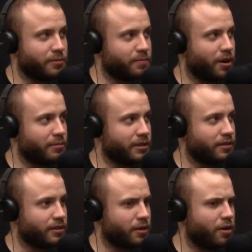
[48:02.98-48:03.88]
could probably
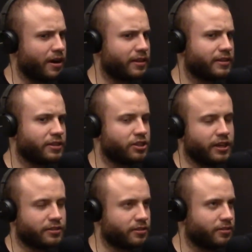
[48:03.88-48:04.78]
look. Oh, I think they
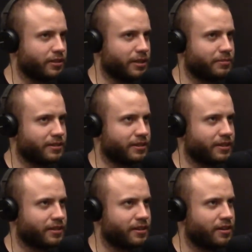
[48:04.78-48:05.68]
changed their whole name. It's
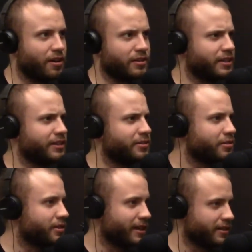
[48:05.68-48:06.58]
like Ontario
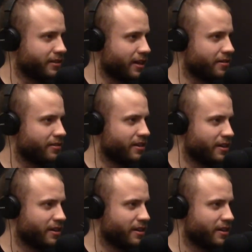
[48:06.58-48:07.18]
Creates now.